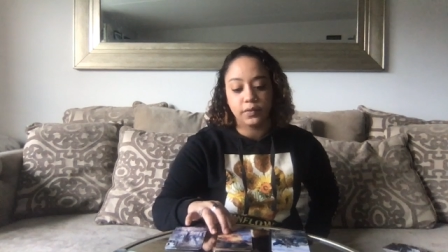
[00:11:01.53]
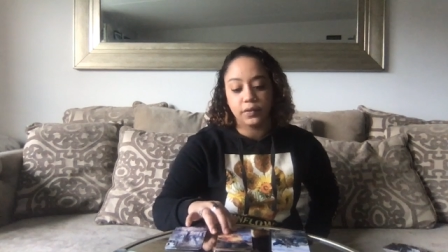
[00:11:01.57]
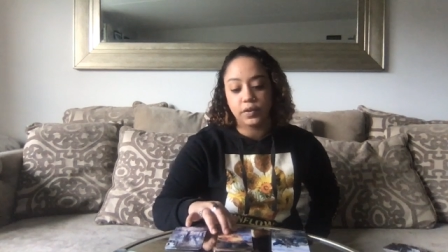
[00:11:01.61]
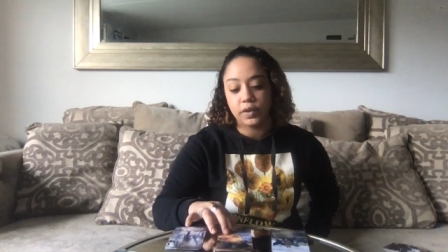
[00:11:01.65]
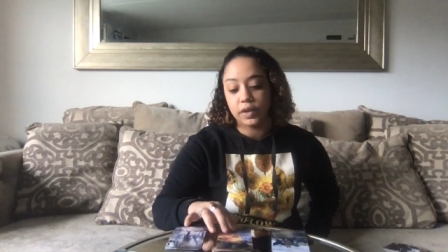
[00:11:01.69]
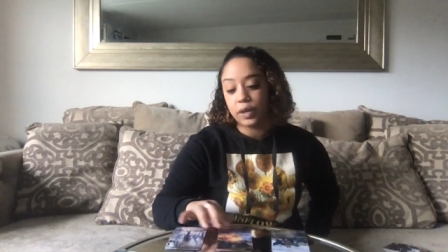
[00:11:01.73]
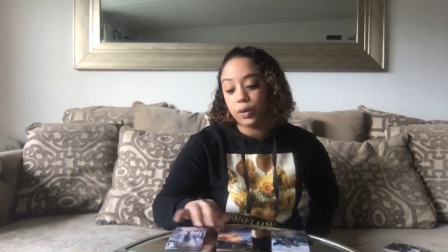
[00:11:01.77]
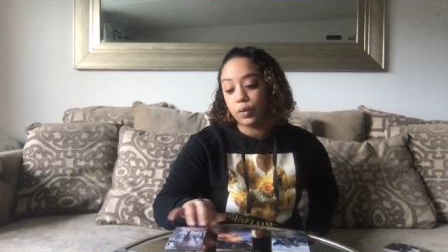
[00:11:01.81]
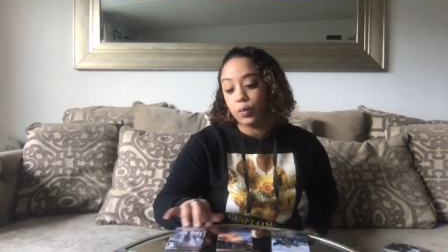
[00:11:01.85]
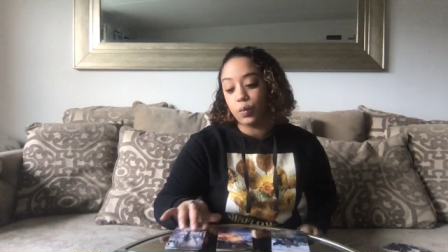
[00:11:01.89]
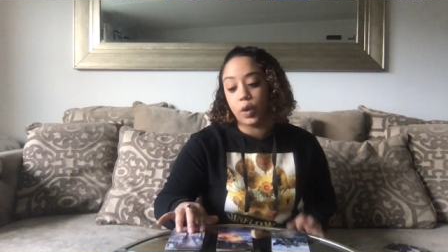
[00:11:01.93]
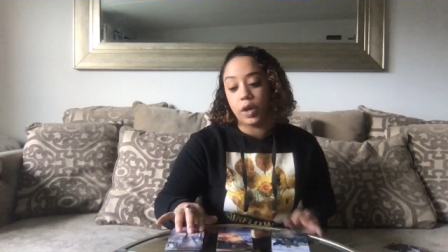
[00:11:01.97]
if you
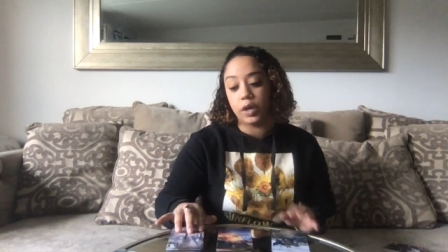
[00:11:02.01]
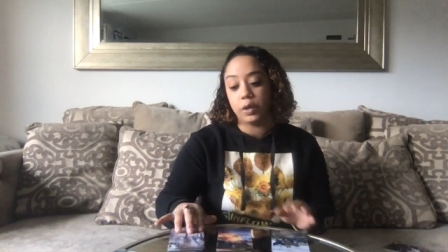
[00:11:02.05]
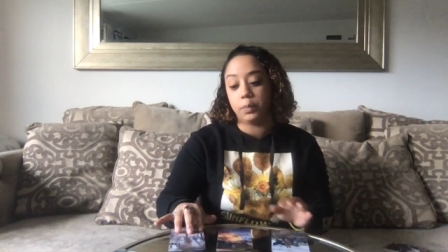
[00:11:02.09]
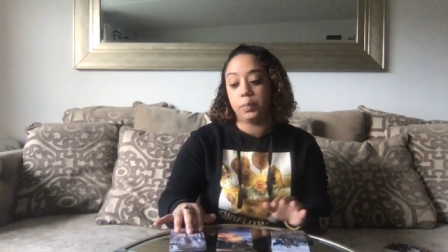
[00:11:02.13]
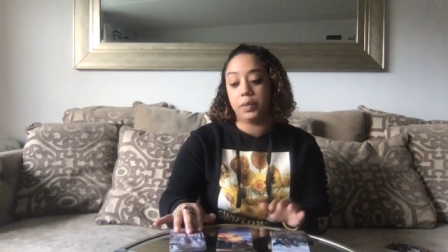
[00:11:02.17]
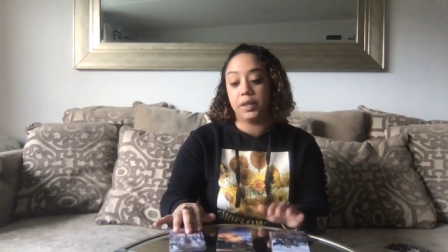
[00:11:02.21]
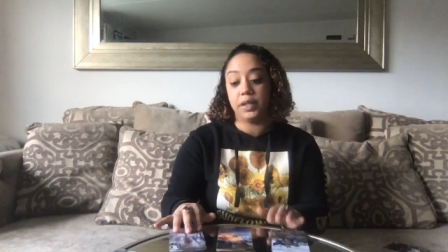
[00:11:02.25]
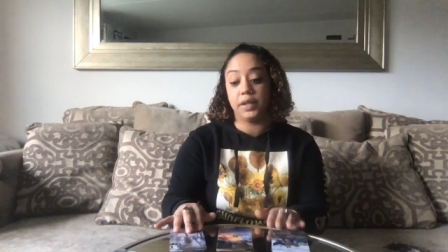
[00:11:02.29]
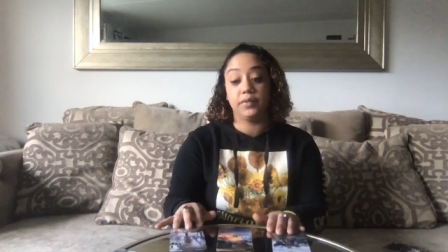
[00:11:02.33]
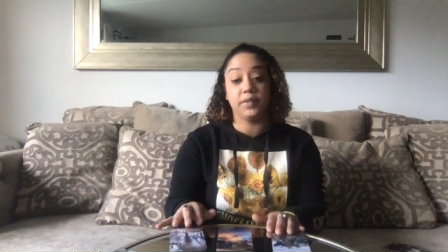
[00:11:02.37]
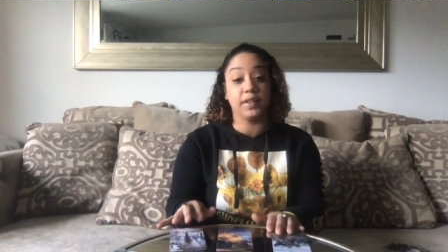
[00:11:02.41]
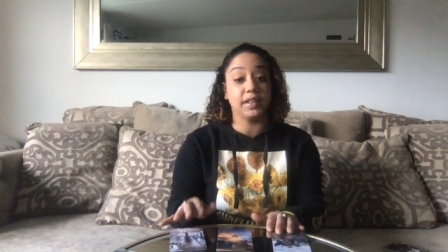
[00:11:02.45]
don't want to
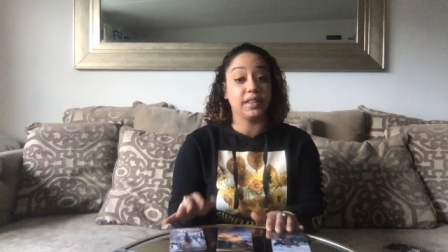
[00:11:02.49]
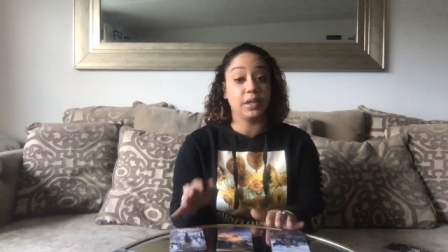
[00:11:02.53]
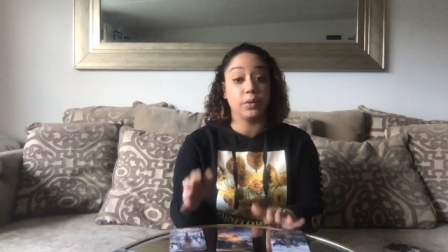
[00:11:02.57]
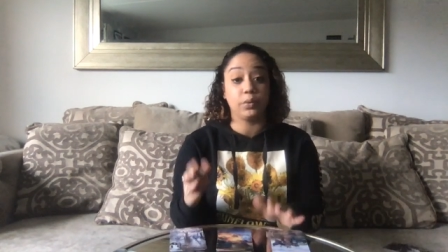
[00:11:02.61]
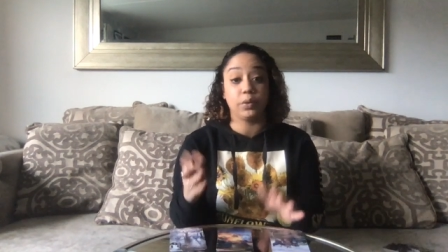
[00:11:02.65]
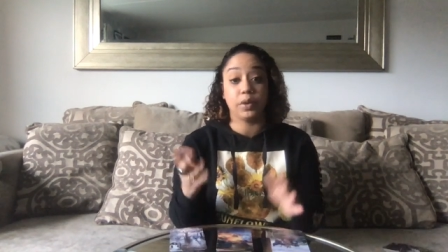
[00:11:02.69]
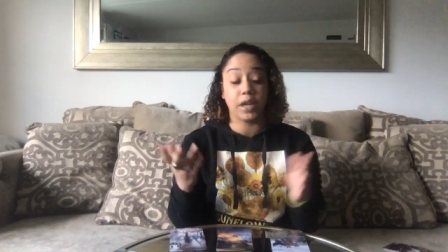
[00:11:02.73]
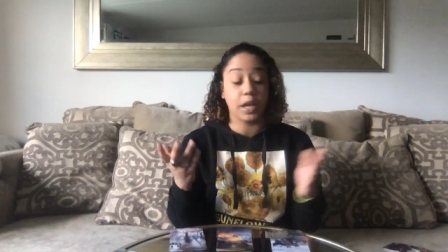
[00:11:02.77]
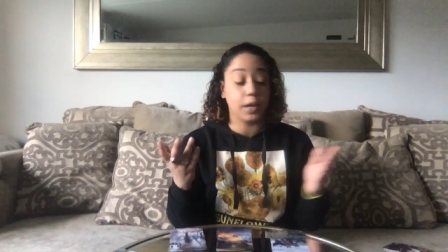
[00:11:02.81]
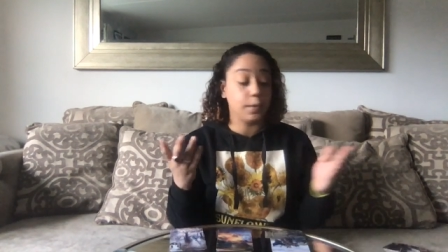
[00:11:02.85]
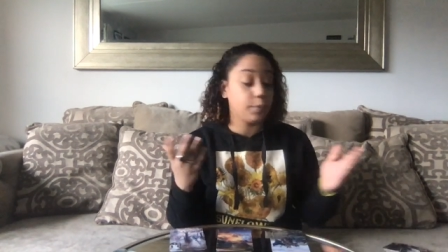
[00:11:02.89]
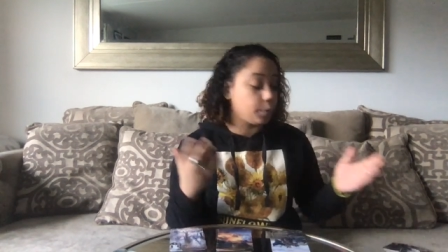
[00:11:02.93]
believe that they
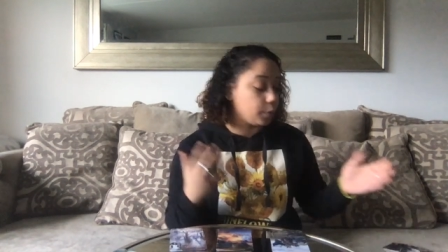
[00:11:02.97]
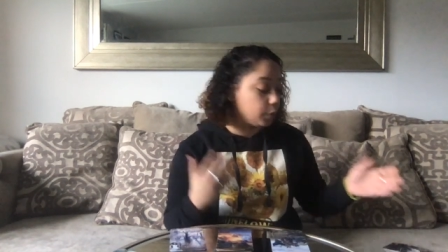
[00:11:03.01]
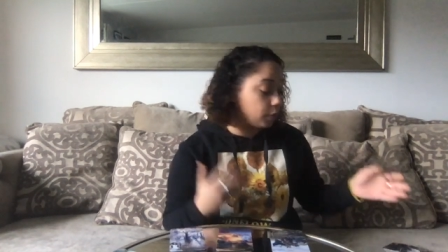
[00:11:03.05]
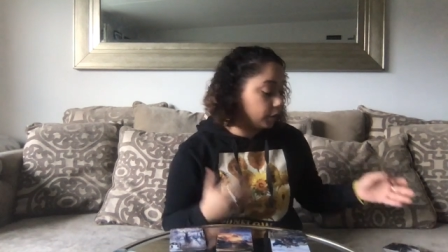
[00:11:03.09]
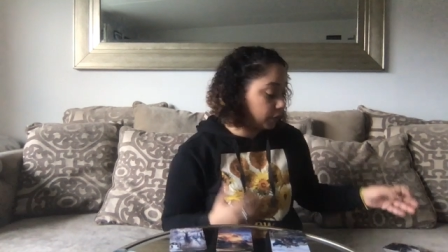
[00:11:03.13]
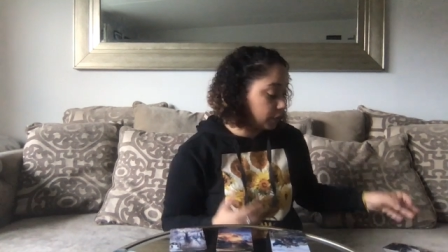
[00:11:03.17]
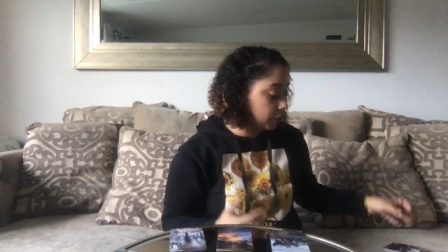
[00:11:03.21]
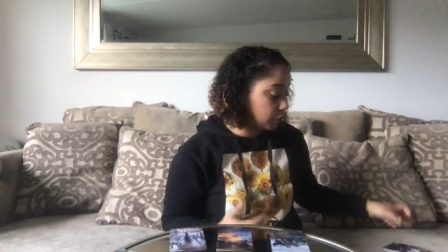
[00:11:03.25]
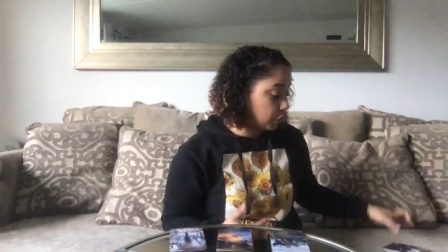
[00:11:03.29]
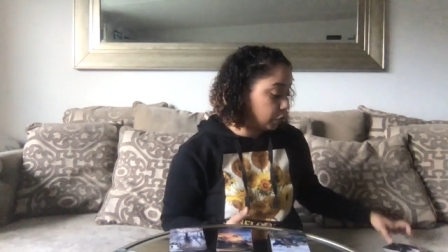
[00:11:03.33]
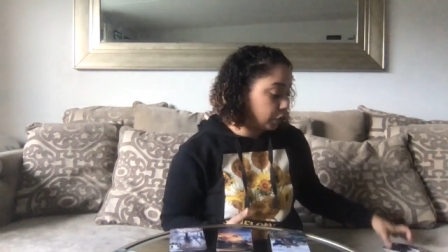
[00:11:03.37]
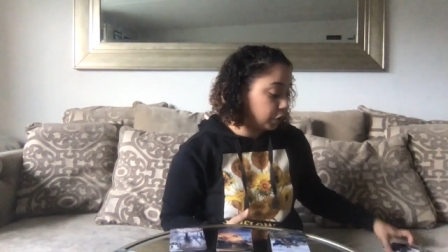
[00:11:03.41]
were capable
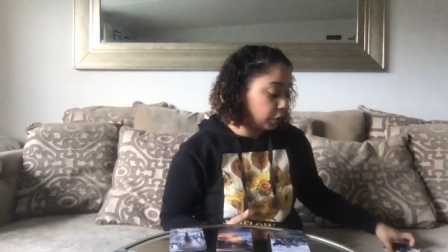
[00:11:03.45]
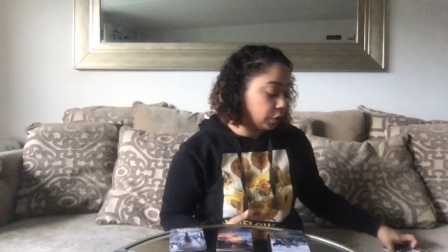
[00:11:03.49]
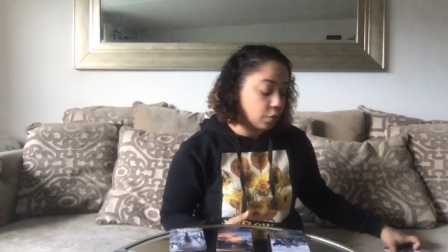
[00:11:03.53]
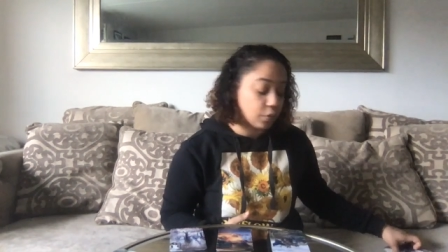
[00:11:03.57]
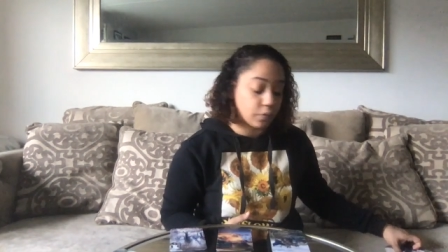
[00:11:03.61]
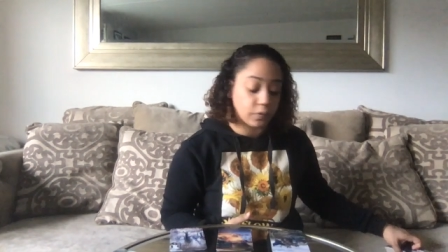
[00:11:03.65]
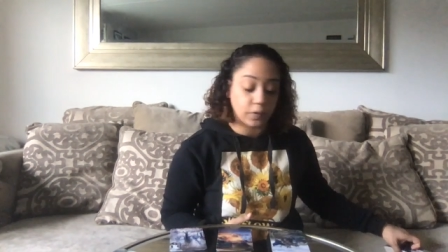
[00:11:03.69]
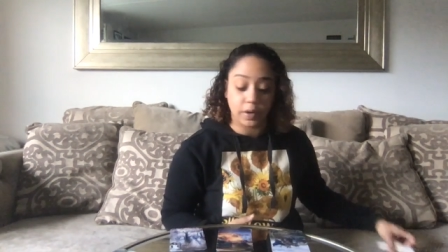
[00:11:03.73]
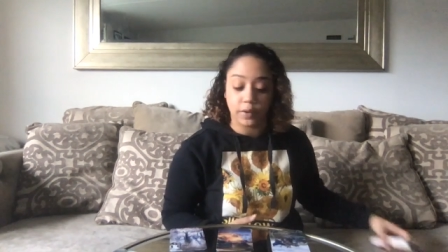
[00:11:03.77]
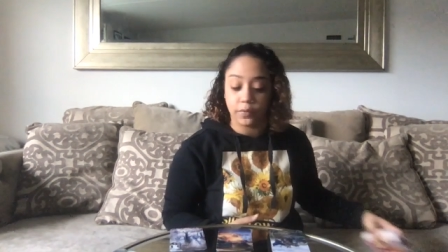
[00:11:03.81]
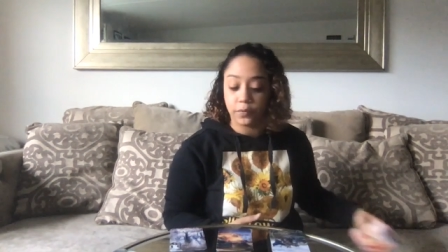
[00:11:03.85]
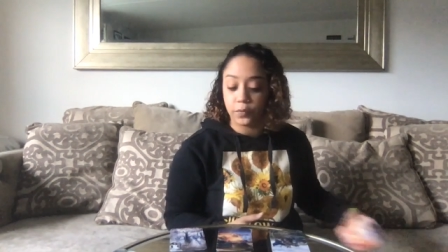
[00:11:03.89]
of screwing you
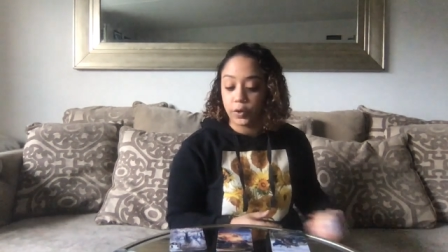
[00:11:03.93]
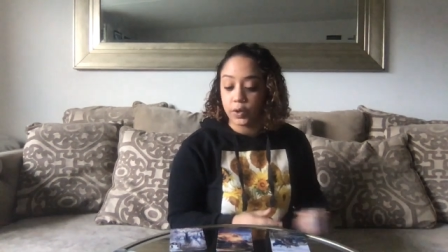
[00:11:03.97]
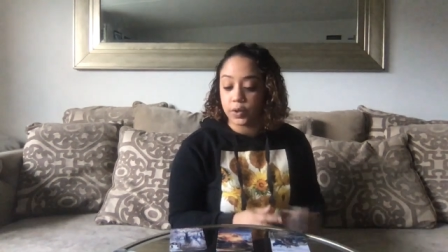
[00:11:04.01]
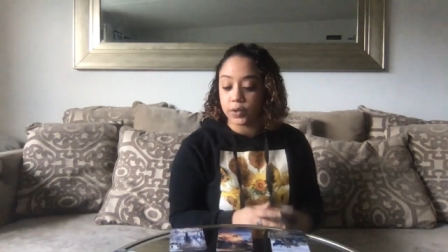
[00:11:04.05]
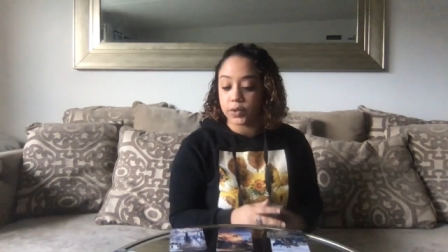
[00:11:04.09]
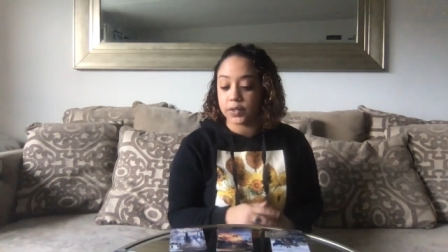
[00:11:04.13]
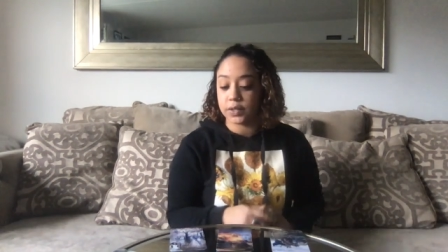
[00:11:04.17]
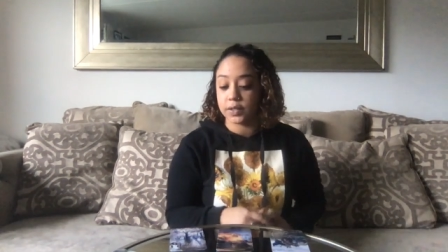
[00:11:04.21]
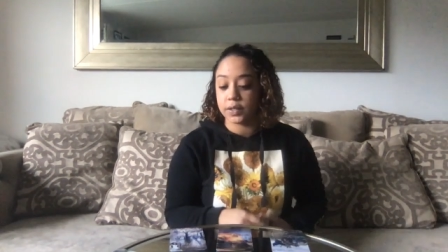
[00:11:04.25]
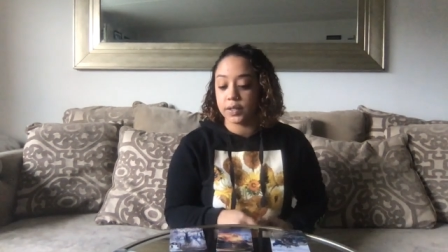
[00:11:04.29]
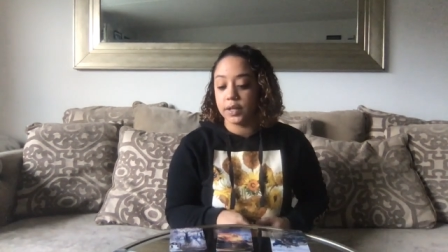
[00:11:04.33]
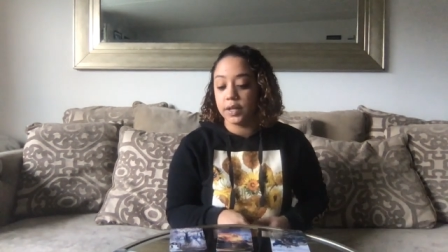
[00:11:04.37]
over at
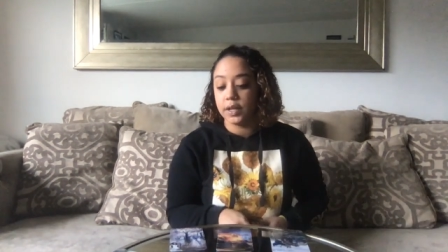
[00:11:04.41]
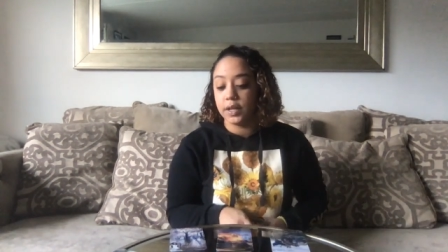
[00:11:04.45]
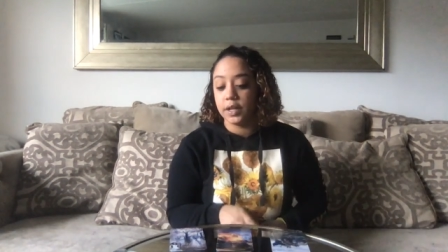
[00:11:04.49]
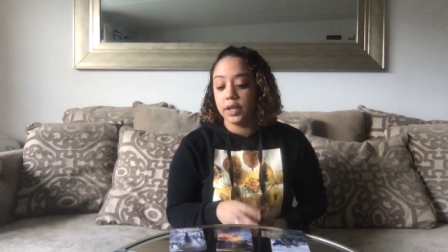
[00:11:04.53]
first.